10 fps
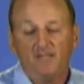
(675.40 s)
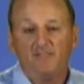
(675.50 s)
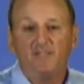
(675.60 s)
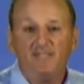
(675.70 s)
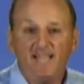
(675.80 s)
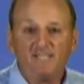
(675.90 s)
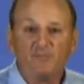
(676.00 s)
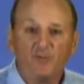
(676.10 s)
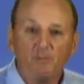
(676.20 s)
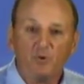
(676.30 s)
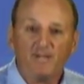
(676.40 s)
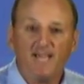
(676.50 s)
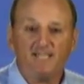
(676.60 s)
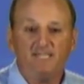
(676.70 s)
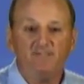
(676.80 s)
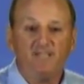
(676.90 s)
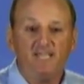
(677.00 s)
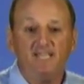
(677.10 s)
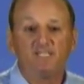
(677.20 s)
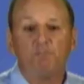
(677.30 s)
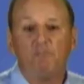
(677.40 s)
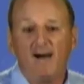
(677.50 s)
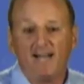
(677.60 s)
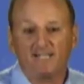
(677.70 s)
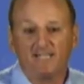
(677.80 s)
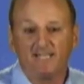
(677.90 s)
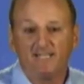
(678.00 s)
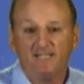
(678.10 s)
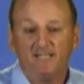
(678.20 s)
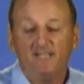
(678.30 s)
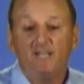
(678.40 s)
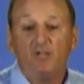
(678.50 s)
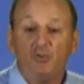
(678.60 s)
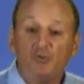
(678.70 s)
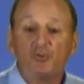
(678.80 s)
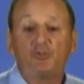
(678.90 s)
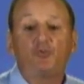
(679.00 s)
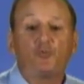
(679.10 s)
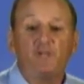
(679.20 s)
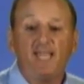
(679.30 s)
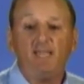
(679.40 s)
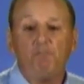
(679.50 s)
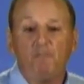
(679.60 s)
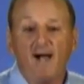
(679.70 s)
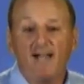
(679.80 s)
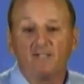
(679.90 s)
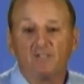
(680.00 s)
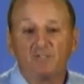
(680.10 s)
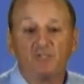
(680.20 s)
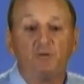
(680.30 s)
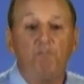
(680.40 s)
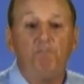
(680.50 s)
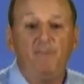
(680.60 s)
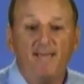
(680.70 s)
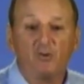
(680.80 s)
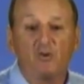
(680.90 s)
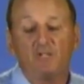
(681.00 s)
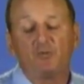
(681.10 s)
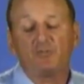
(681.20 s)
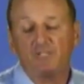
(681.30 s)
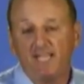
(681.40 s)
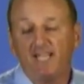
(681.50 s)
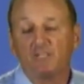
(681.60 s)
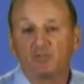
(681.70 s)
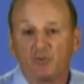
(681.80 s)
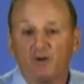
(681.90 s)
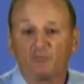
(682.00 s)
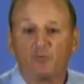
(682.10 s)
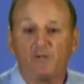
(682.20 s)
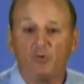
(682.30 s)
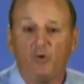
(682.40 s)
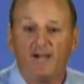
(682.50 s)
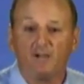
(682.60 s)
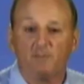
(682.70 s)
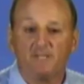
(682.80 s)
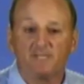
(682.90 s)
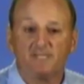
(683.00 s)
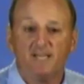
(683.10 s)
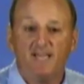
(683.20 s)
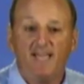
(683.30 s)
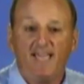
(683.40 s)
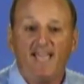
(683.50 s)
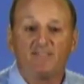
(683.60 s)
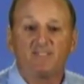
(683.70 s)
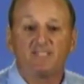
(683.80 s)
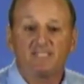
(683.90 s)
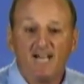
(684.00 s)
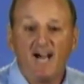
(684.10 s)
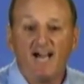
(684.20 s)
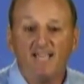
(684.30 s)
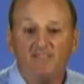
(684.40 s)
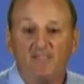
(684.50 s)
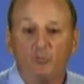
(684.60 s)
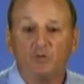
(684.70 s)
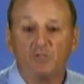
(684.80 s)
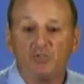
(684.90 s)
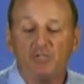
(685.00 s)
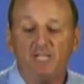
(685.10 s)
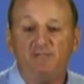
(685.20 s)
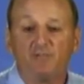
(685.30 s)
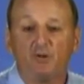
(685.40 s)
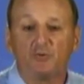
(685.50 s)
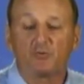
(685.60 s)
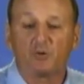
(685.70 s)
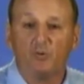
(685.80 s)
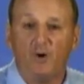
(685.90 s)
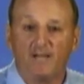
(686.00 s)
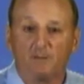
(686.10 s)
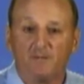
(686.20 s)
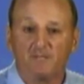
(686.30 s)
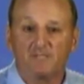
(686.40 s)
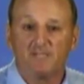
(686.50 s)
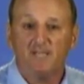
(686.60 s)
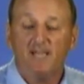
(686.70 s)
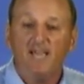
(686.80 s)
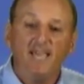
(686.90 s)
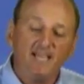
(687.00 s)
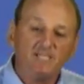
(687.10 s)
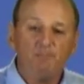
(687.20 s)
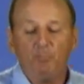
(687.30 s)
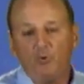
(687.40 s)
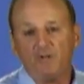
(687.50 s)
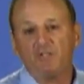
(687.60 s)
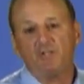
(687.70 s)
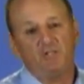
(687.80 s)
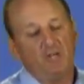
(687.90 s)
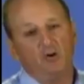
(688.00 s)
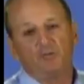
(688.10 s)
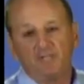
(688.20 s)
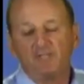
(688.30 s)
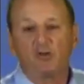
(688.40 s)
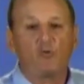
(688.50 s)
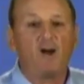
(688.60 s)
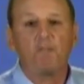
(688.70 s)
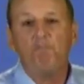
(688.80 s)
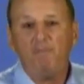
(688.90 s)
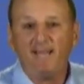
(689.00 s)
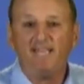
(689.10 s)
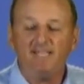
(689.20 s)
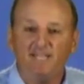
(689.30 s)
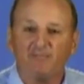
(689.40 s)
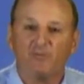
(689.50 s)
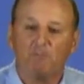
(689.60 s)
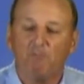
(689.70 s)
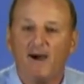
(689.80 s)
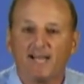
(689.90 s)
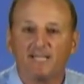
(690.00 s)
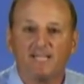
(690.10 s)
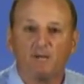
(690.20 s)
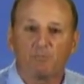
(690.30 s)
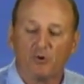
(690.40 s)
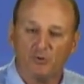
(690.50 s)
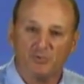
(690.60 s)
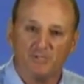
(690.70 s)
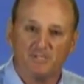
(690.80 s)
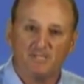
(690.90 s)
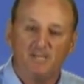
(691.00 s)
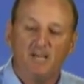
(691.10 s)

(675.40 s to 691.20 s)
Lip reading: The next framework activity is modeling. You should create models to better understand software requirements and the design that will achieve those requirements. It's important to note that there are many different modeling approaches,